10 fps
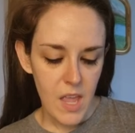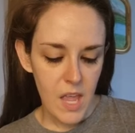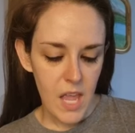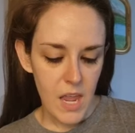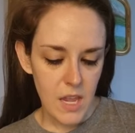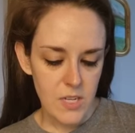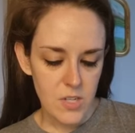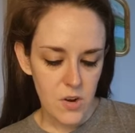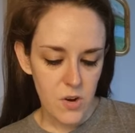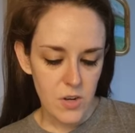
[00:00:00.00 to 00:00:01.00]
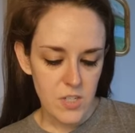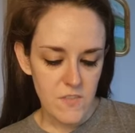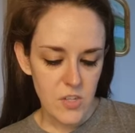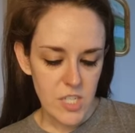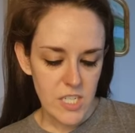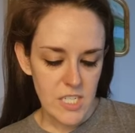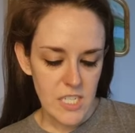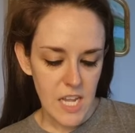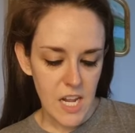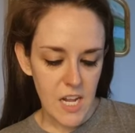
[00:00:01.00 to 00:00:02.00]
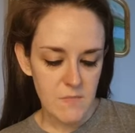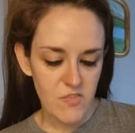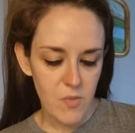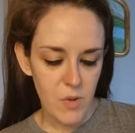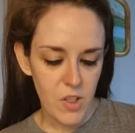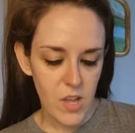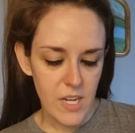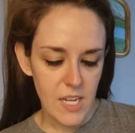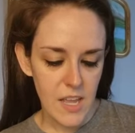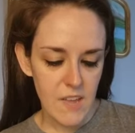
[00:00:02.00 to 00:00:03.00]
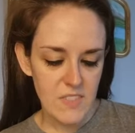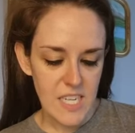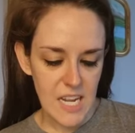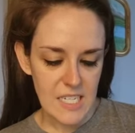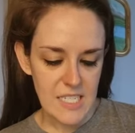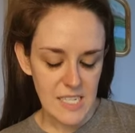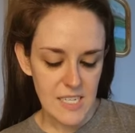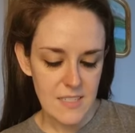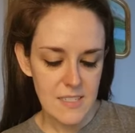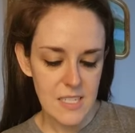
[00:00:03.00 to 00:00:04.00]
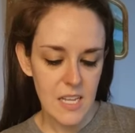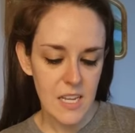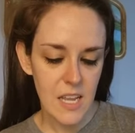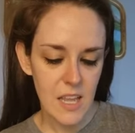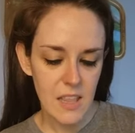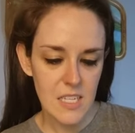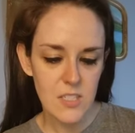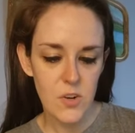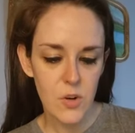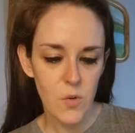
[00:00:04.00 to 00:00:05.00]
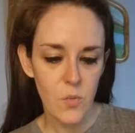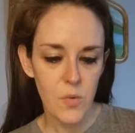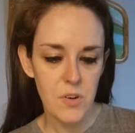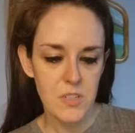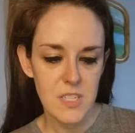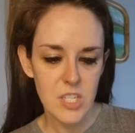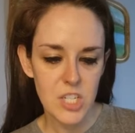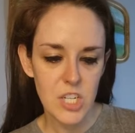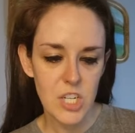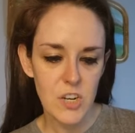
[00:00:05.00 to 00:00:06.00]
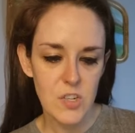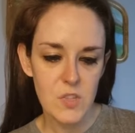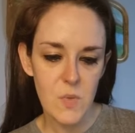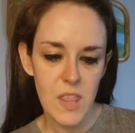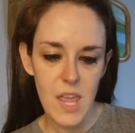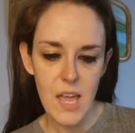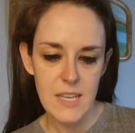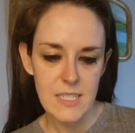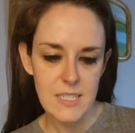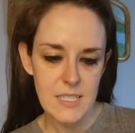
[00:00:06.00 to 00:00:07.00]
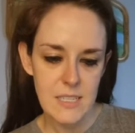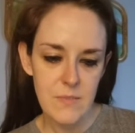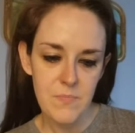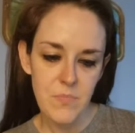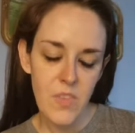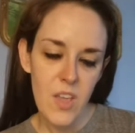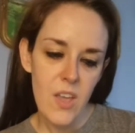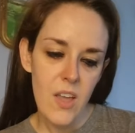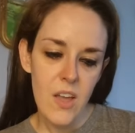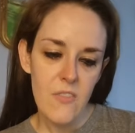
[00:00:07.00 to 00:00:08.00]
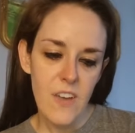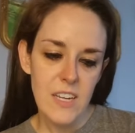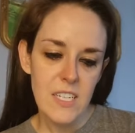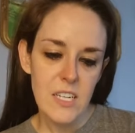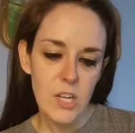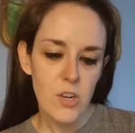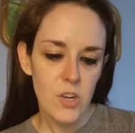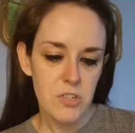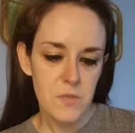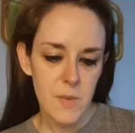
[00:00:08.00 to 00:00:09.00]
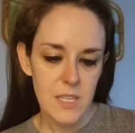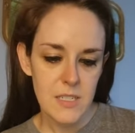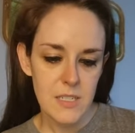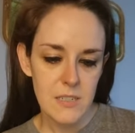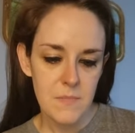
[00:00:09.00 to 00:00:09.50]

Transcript: And our devotion today comes from Claudia of Texas. And these are her words that she shares with us. Finding encouragement.